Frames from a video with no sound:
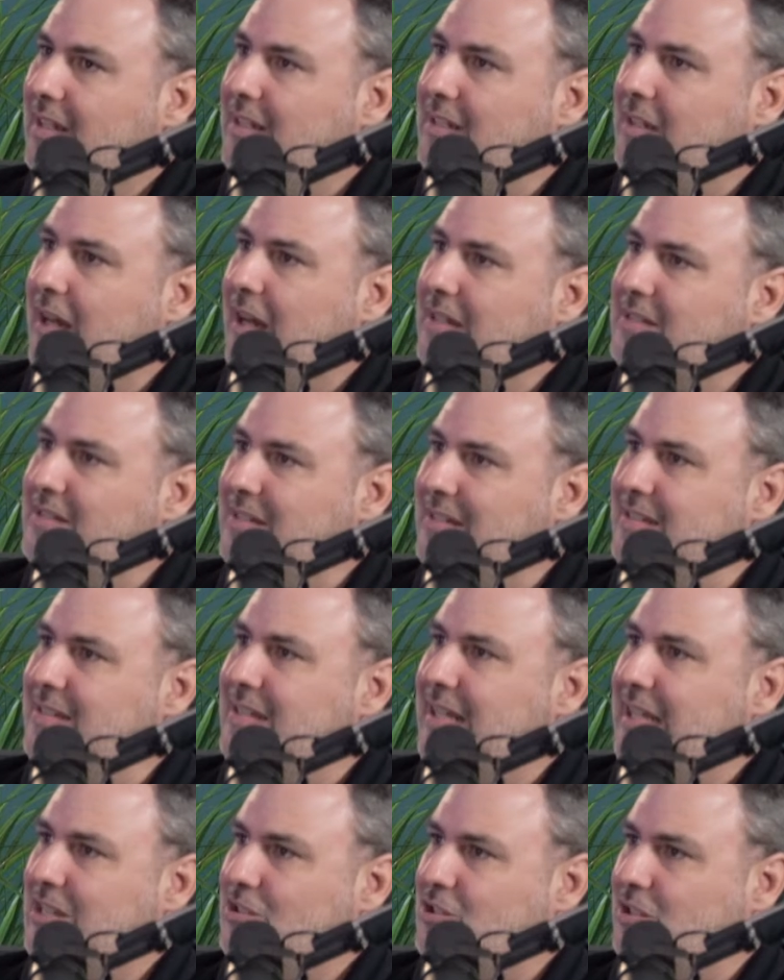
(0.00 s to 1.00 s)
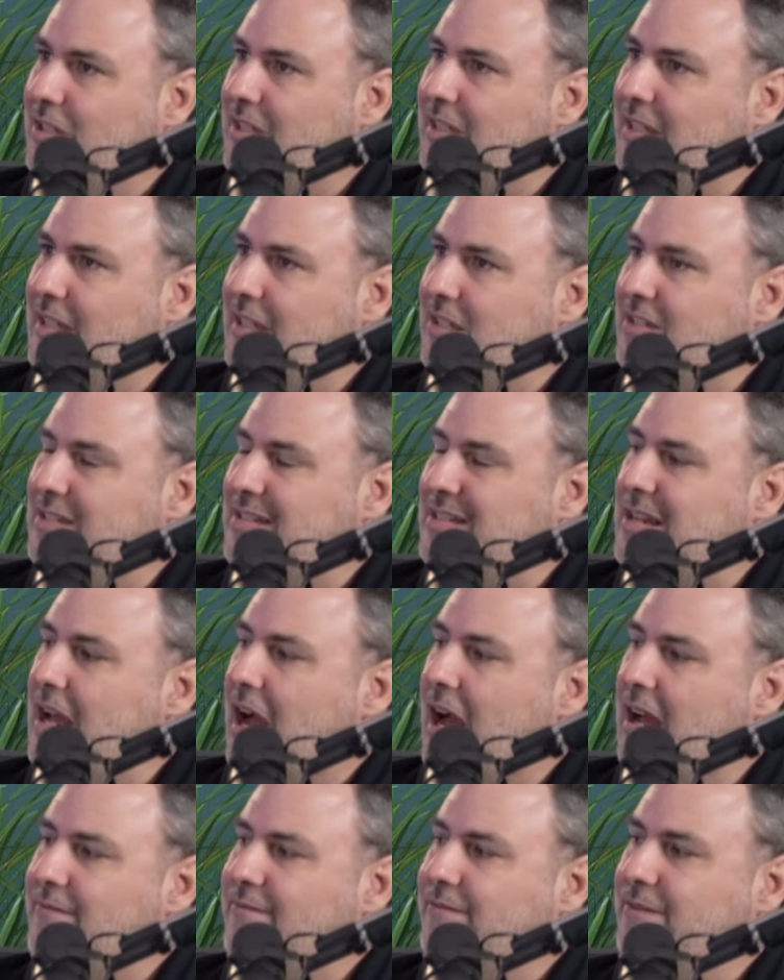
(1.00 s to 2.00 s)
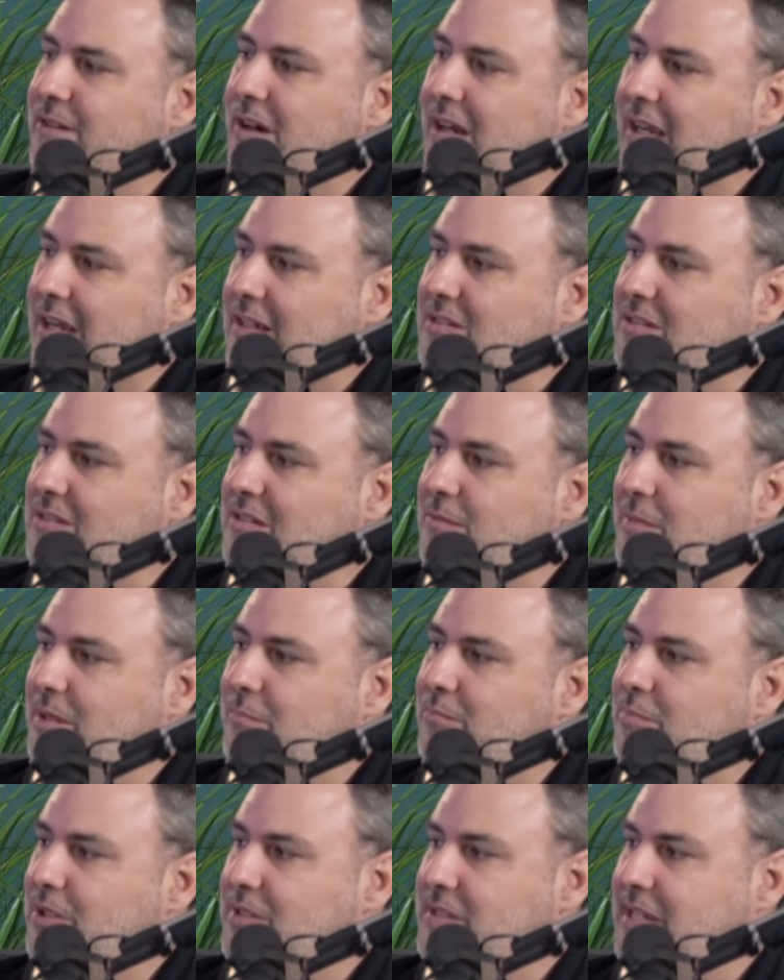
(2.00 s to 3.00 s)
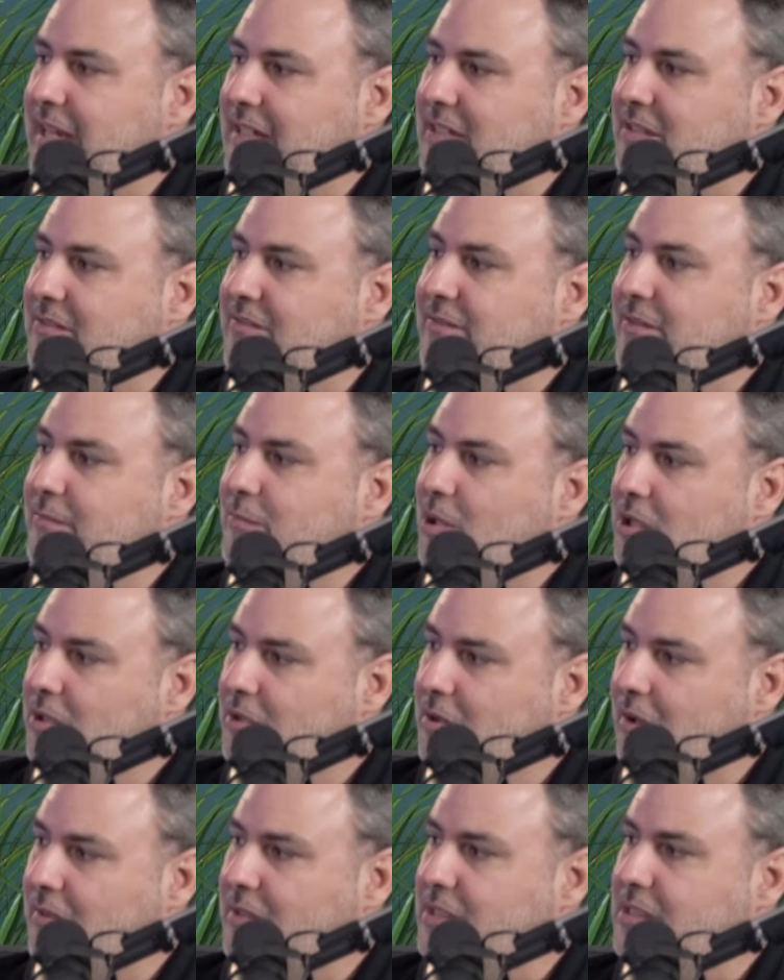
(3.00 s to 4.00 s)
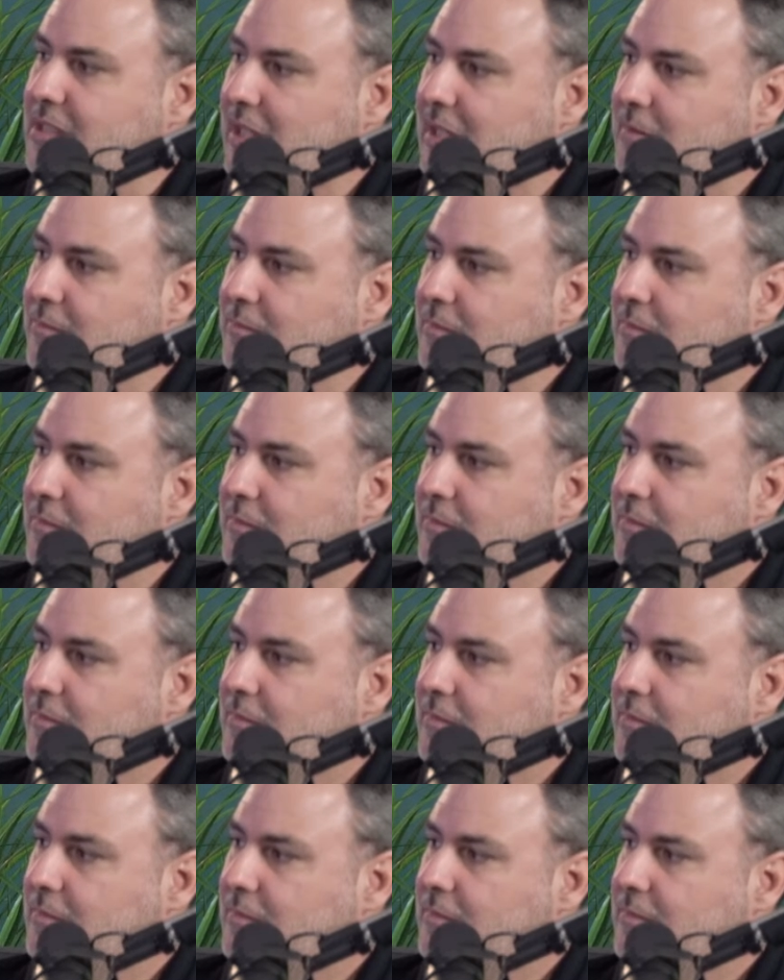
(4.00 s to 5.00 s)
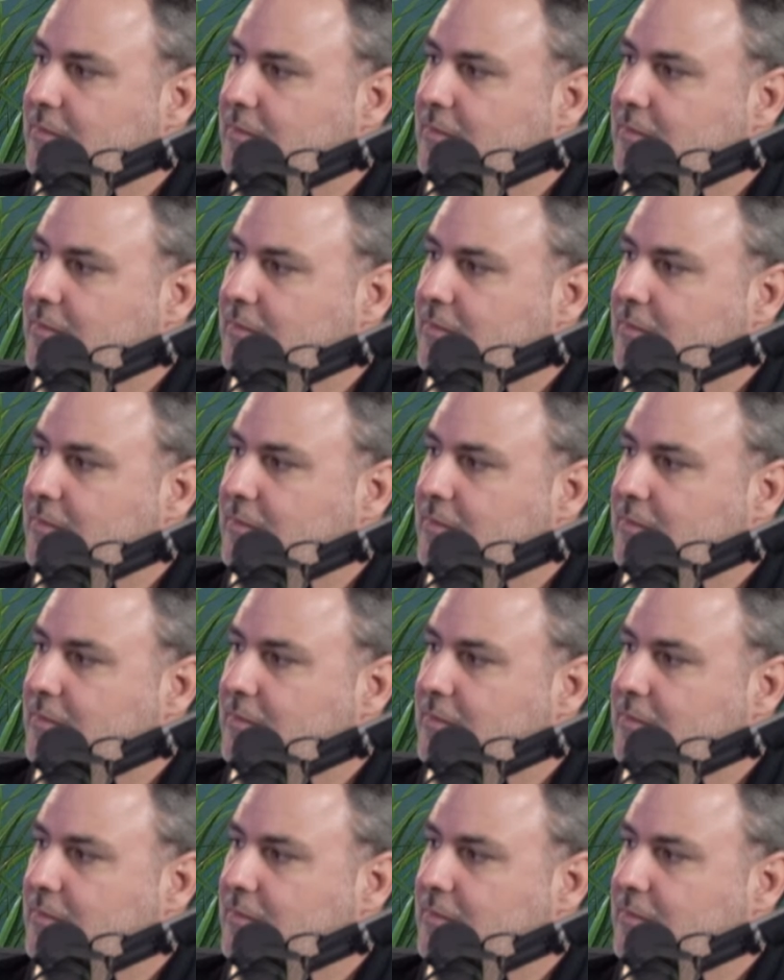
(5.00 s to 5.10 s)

God's intention is not for us to be protected from hurt all the time?